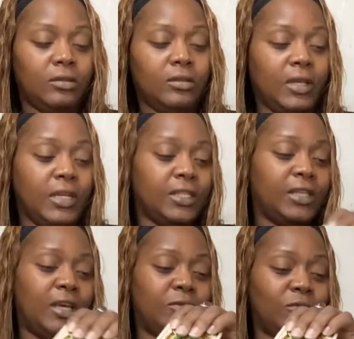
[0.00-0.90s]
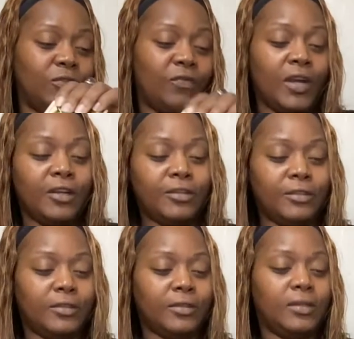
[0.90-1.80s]
The ace of cups was first.
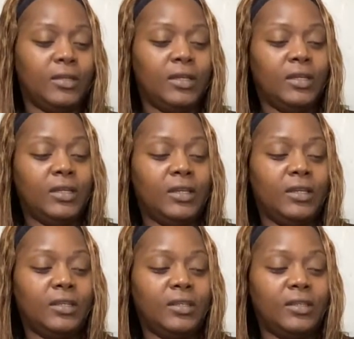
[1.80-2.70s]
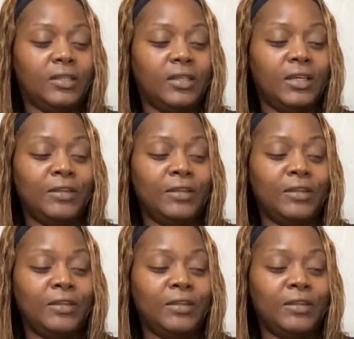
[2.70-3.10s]
Then